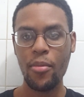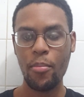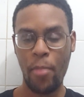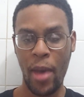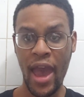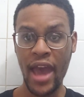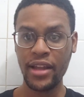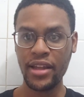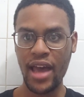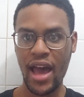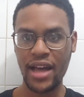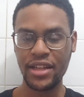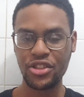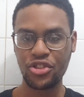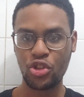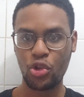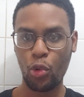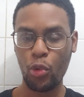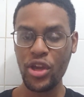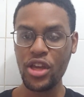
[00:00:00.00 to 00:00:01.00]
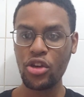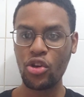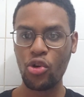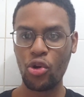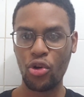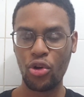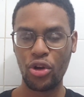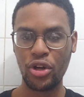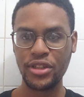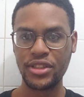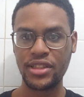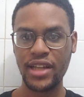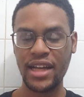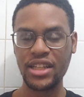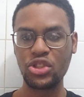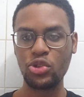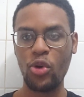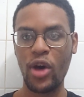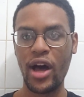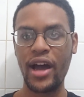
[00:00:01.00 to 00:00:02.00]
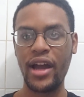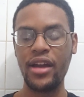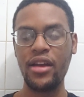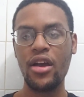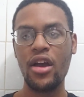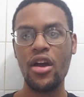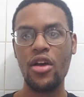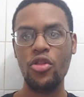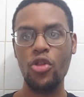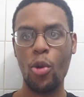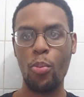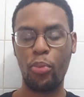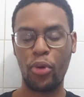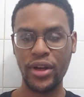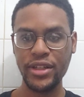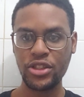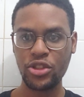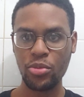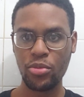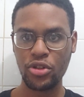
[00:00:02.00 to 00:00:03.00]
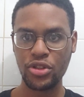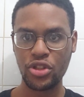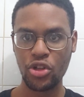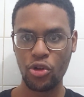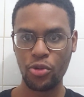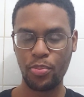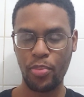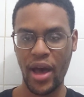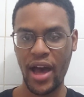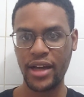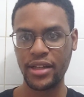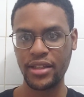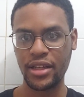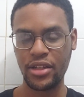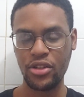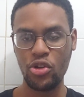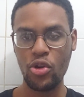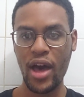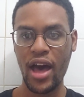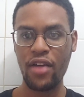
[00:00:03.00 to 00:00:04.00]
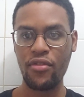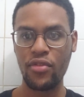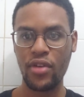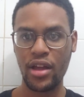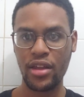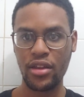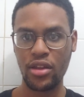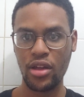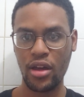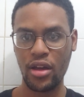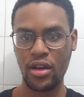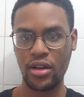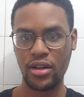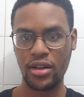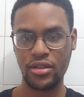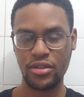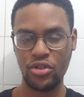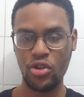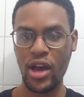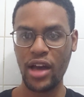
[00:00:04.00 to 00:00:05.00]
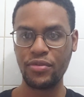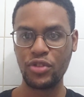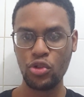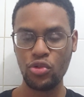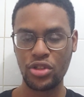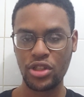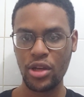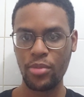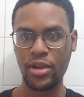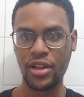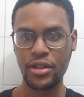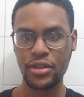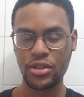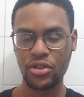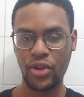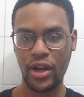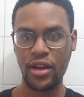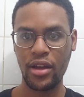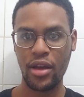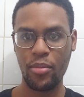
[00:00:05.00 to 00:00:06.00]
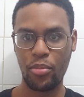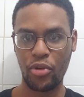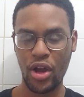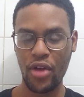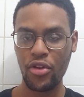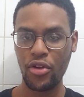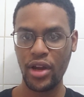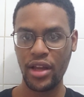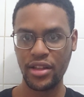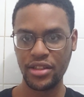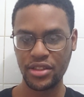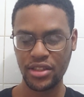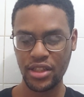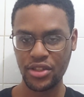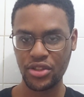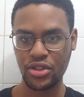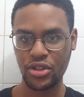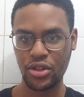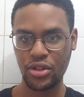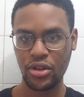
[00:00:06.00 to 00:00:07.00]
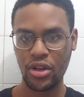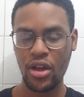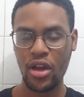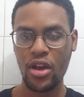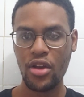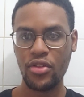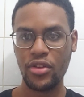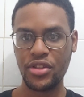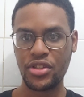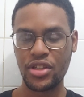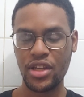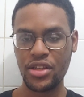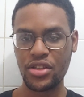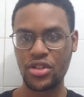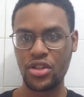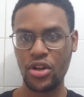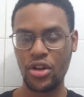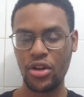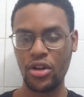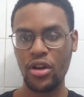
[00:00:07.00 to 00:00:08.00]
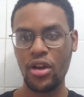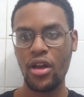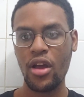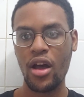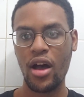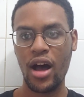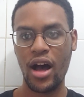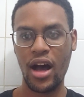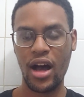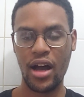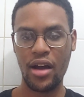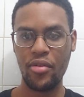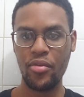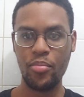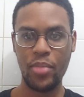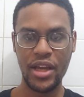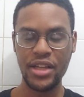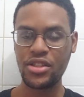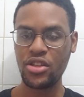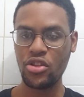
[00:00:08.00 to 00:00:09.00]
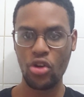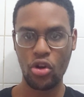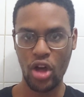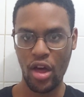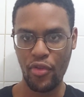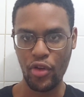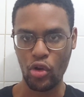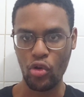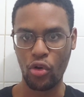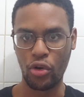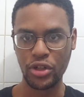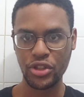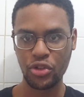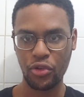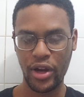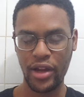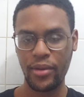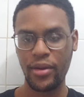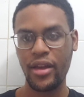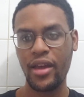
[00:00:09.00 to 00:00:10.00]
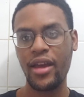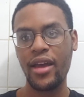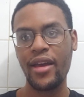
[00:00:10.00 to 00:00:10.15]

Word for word: Panda has three cores. That's why the principal told Panda, "You have uh, you have two siblings, right? A brother and a sister. The sister, uh, basically the other cores, right?